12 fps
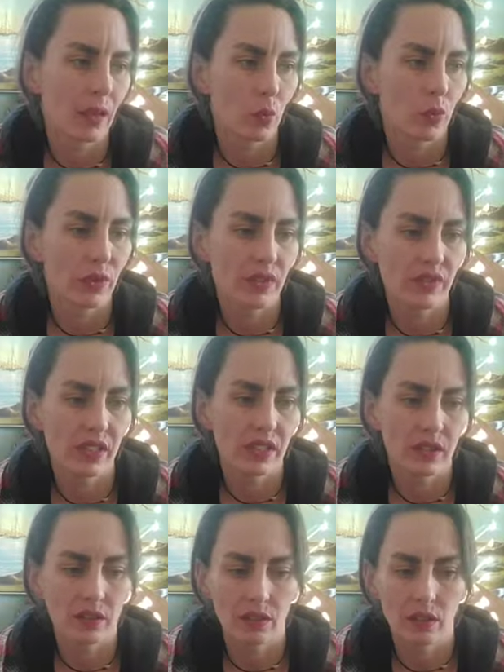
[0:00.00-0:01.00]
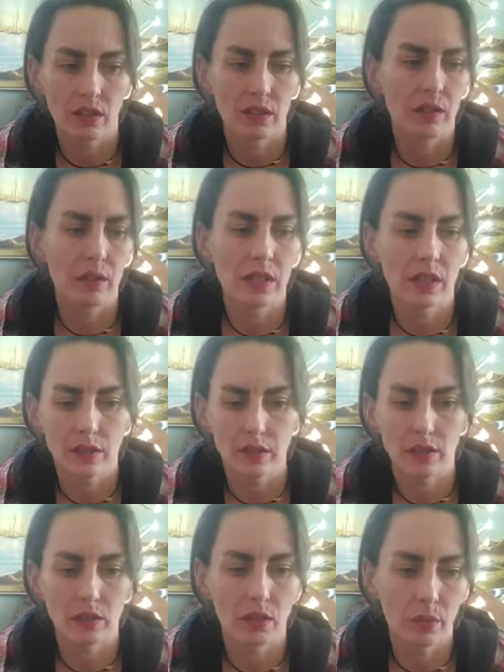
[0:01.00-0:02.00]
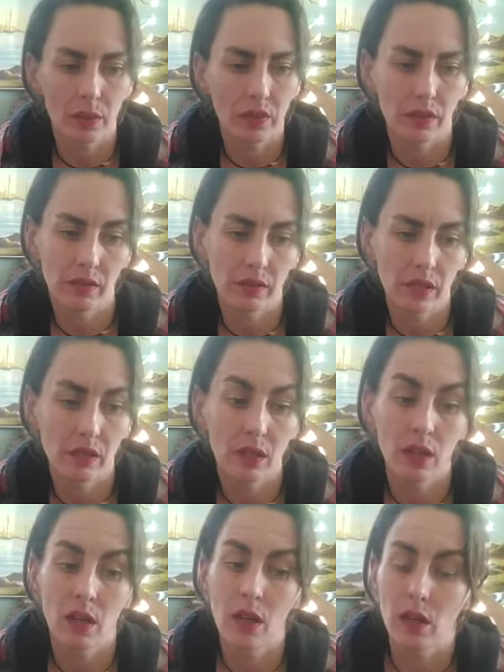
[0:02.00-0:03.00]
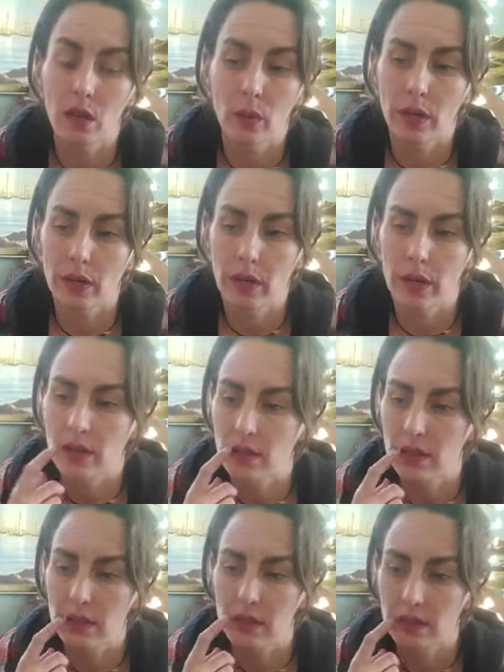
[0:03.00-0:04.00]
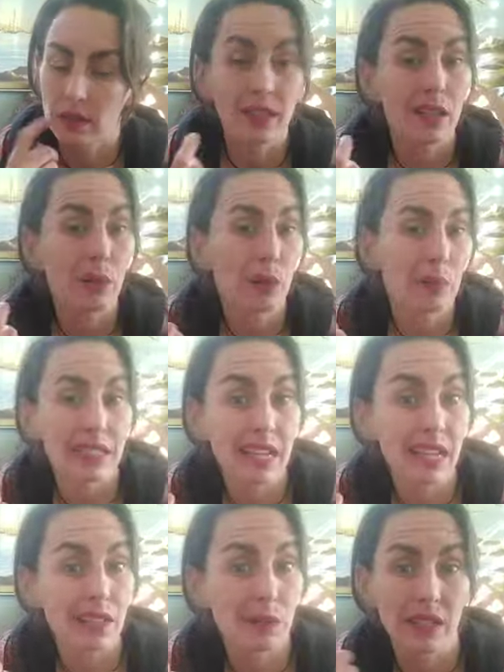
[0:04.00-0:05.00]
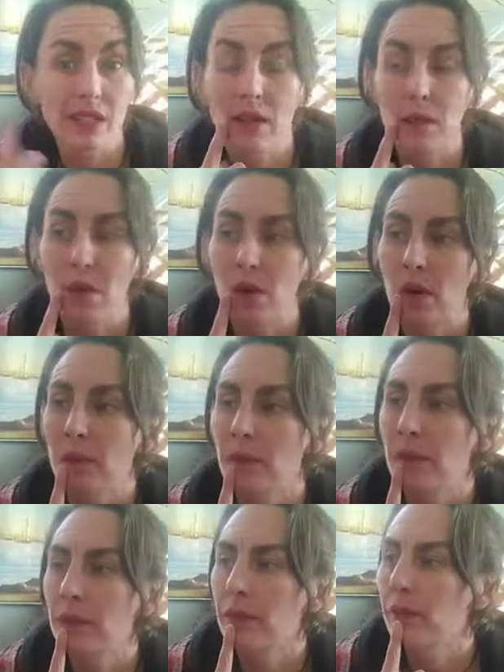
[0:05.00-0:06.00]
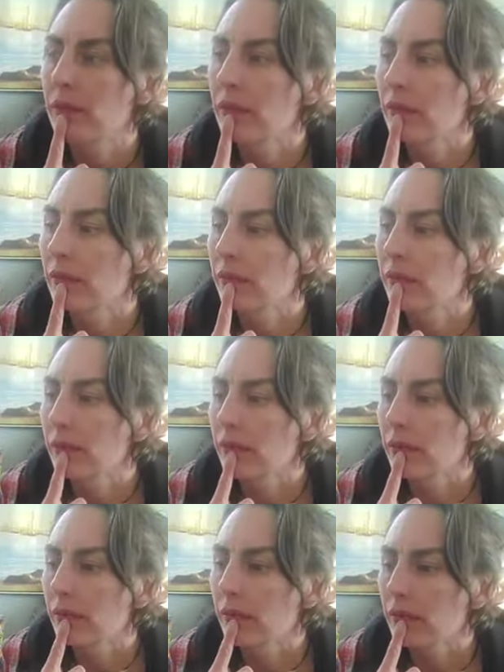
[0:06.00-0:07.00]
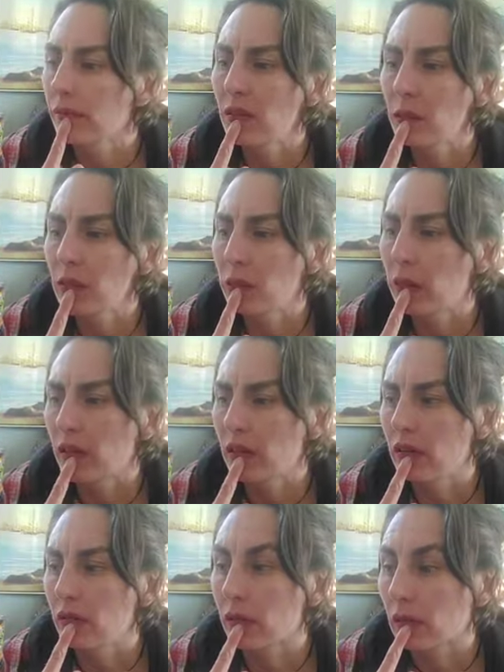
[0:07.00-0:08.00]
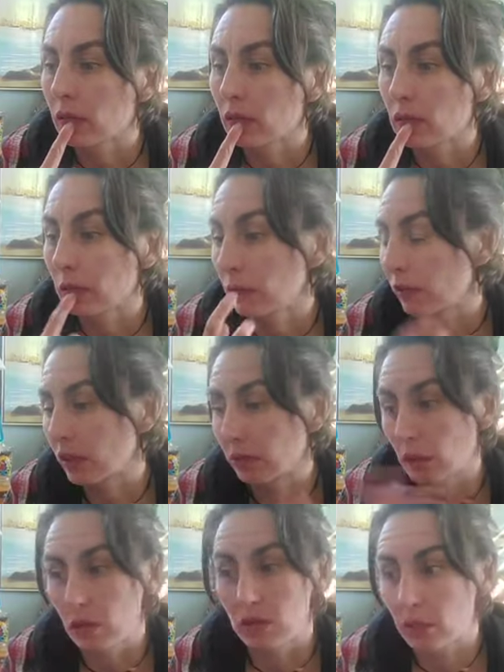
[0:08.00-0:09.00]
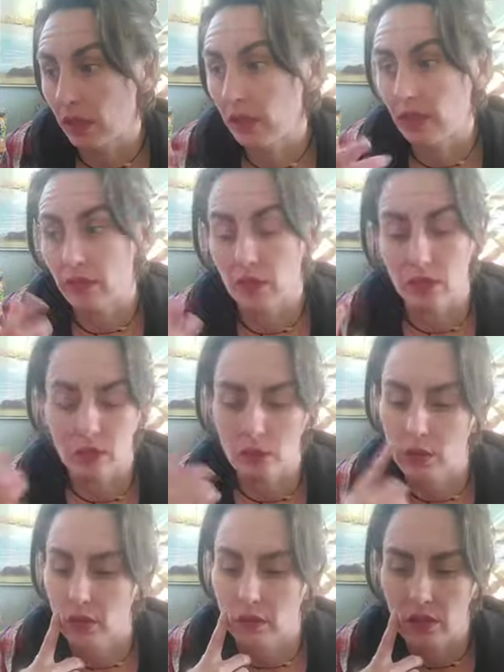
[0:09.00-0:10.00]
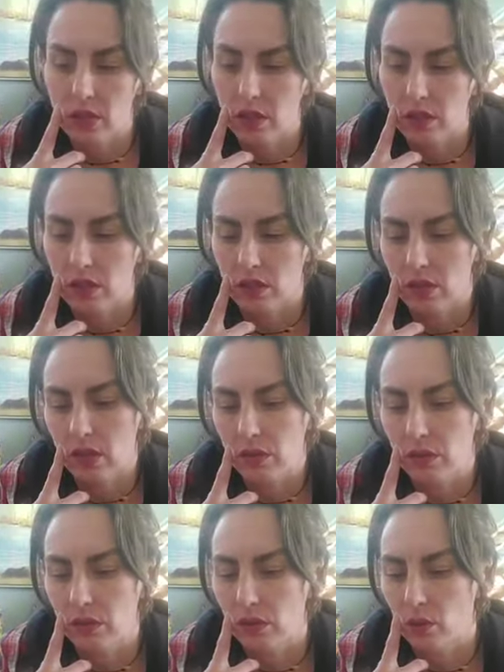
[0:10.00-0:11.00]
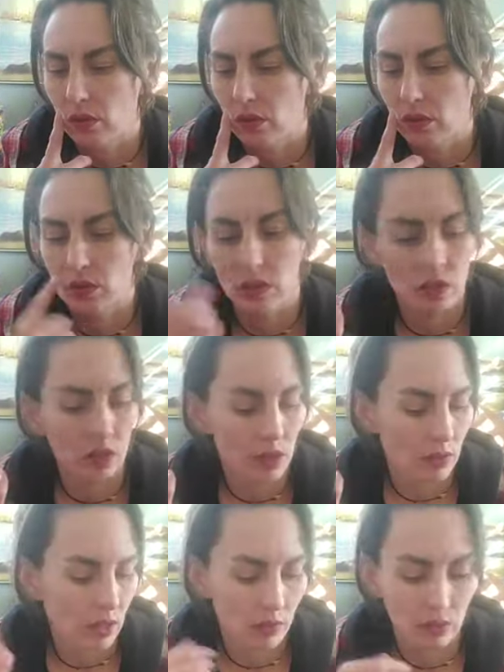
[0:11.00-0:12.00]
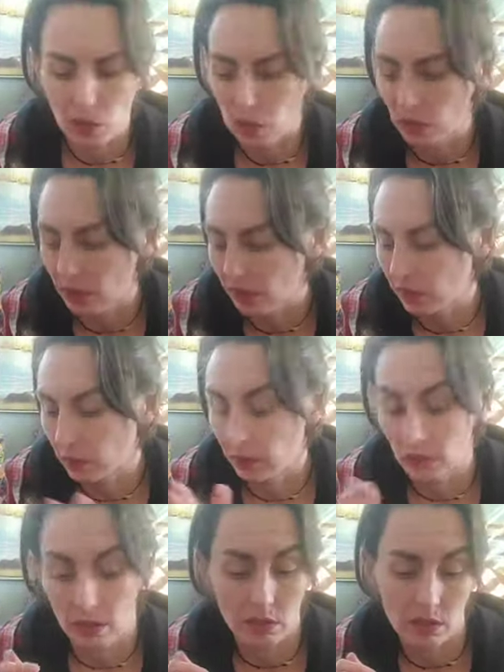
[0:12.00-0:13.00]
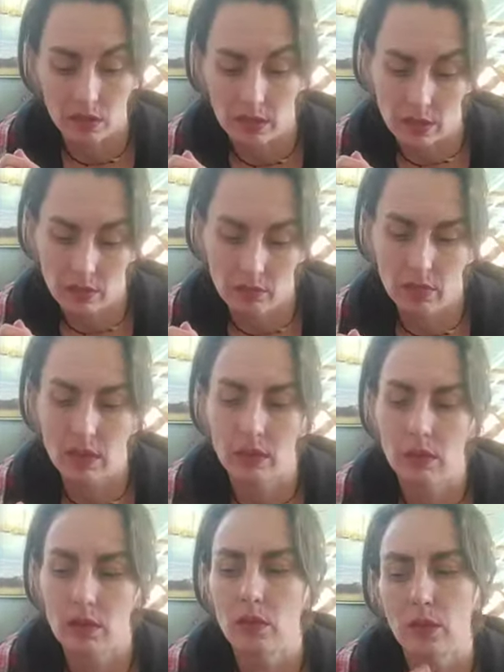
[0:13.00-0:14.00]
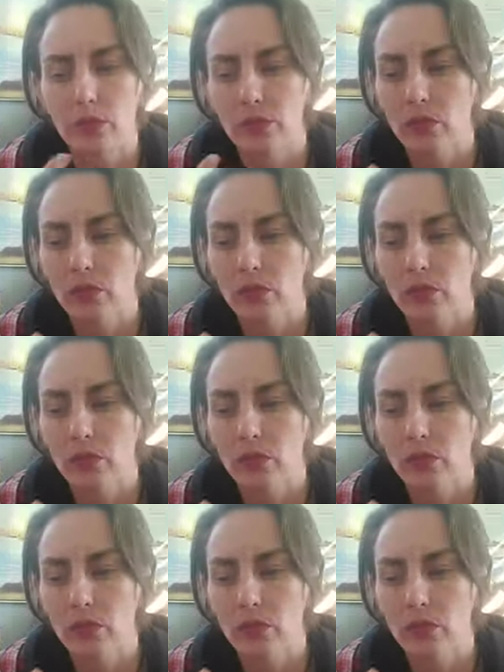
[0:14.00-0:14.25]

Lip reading: more emphasis on the material component of it. Whereas, say, like with my dad and my stepmom, they've been married for most of my life, 30 whatever years, and it was one of those, let's go down to the courthouse, we're gonna knock it out, and